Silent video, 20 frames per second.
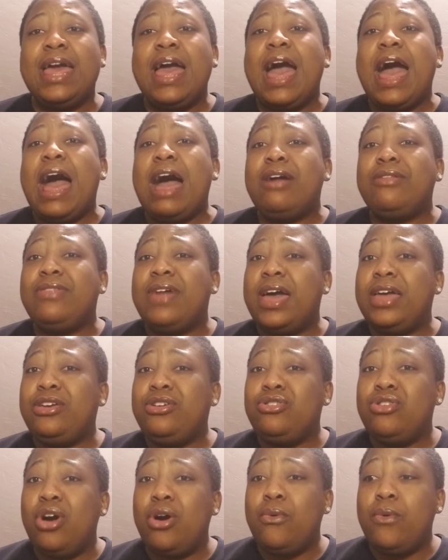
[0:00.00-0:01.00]
I was like, you
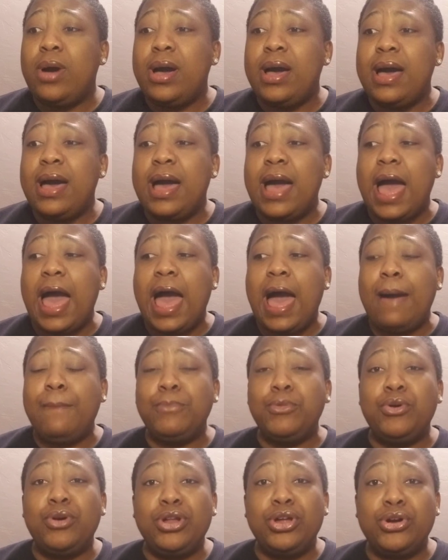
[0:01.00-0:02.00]
know what? I'm
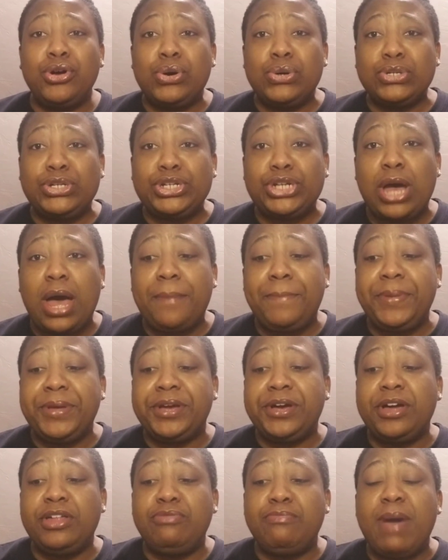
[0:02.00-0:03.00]
gonna go shopping
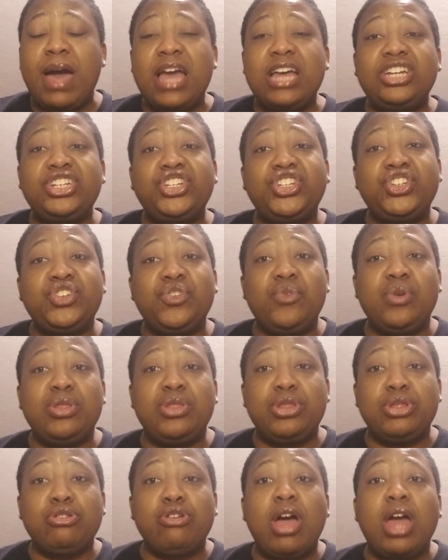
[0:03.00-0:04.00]
because my insurance
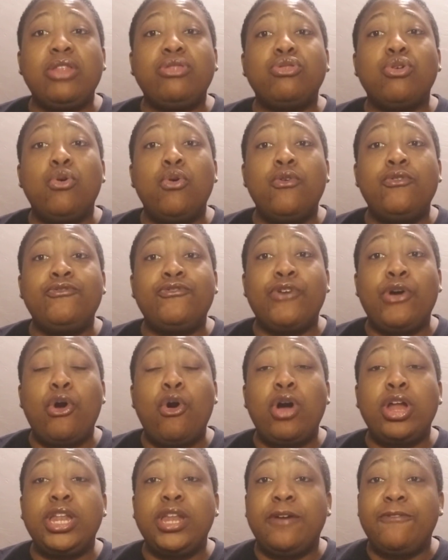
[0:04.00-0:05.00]
starts over
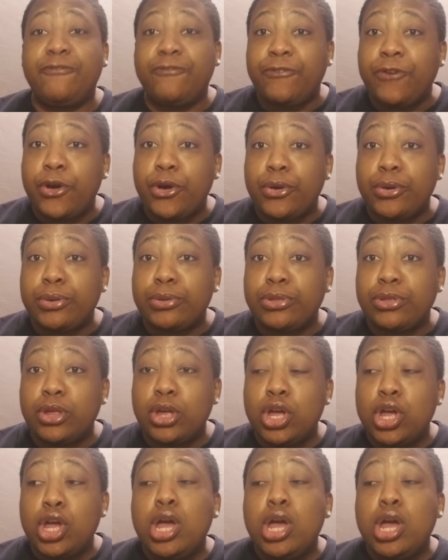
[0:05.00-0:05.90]
on the 1st.